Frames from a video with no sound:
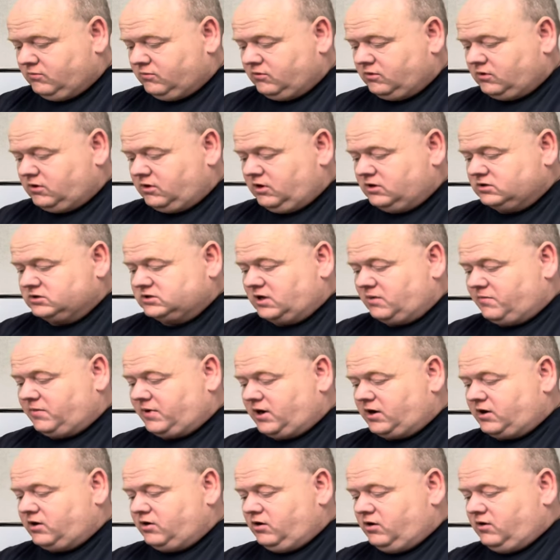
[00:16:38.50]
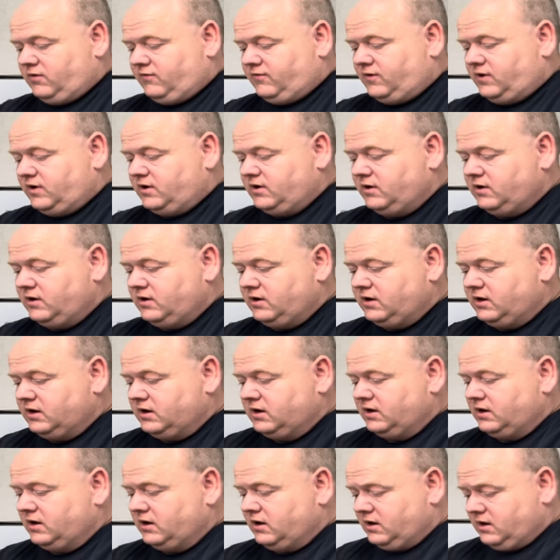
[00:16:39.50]
Close that back over.
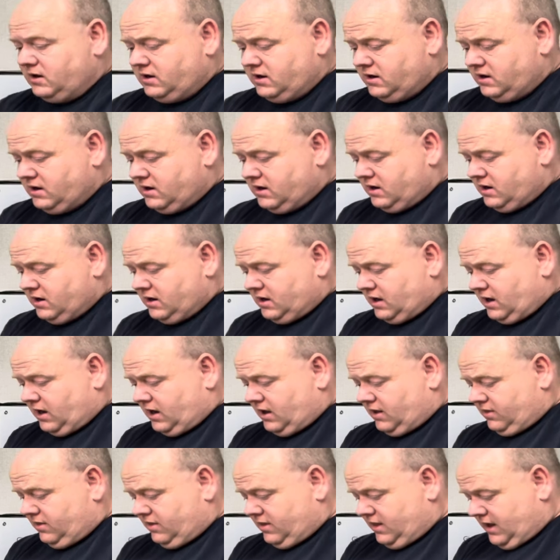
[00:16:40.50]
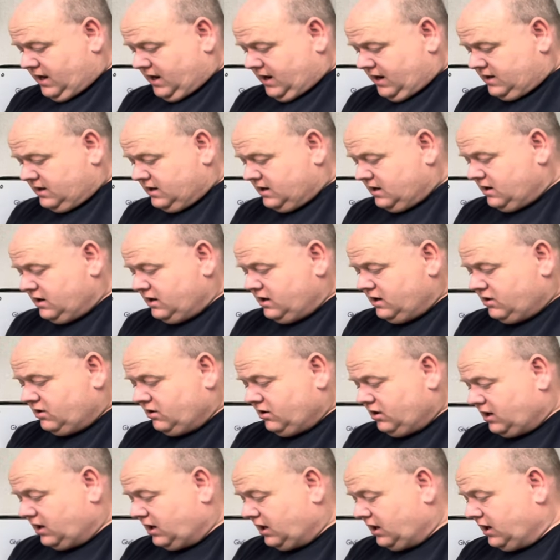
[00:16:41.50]
And then you're
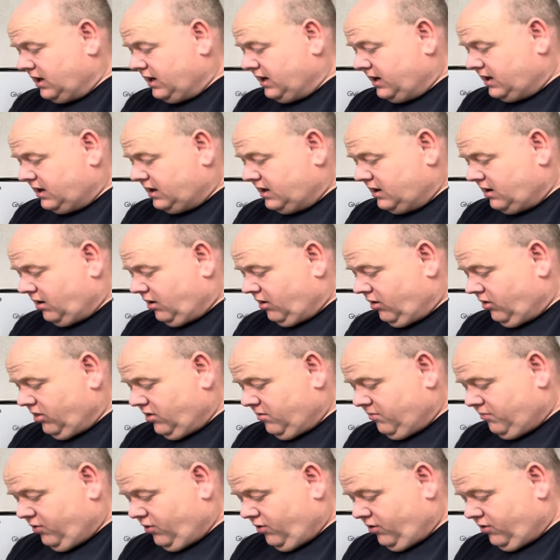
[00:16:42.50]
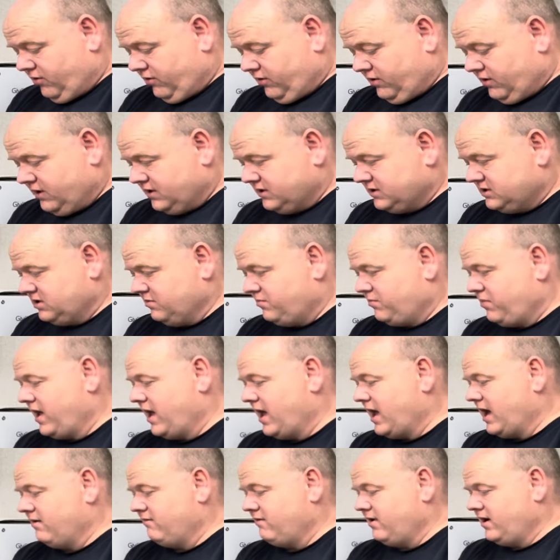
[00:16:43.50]
going to click on the button to
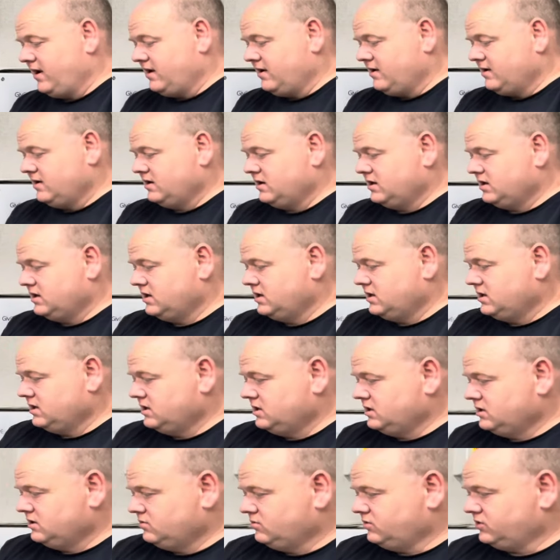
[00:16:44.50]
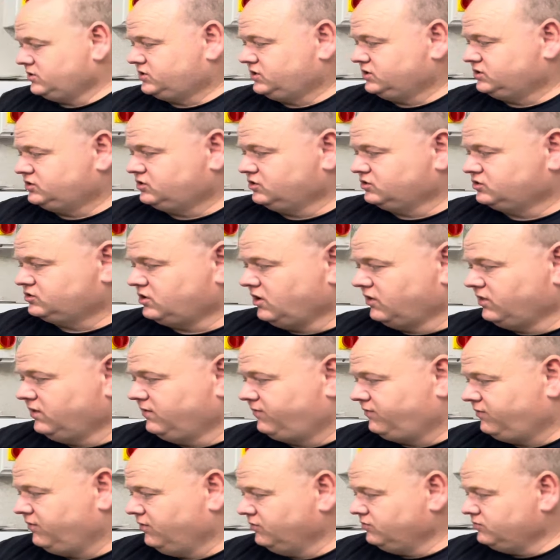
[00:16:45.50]
pair it, which is just on the
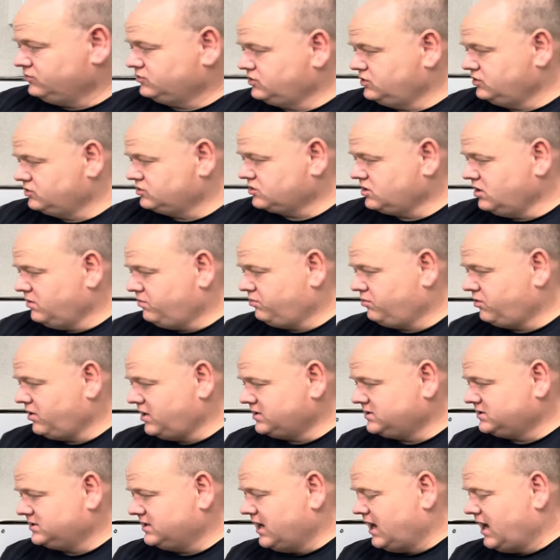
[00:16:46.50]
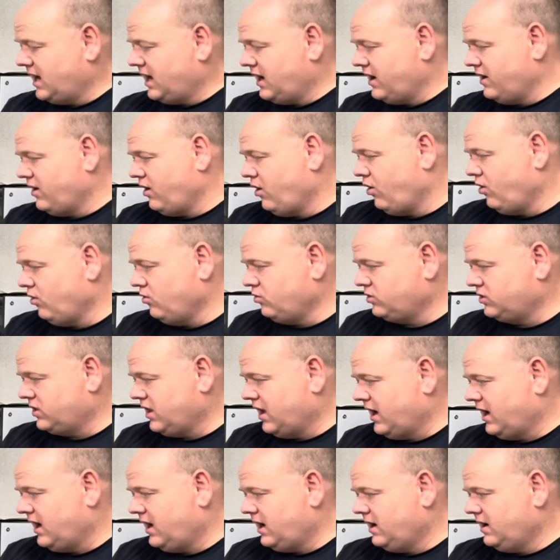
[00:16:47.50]
front. So you're just going to press that and hold
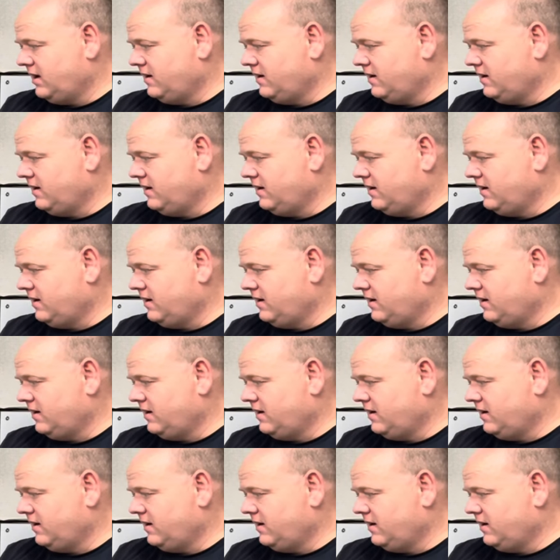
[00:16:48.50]
that.